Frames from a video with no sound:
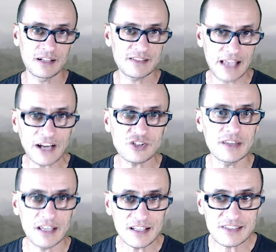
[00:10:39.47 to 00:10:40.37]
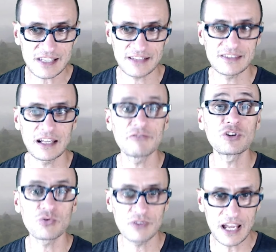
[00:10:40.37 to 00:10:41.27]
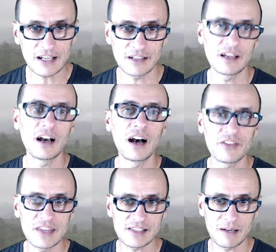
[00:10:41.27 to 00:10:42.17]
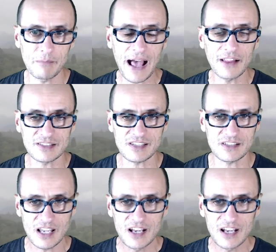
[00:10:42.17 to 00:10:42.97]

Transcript: And it's actually the insects that have created uh, these imbalances.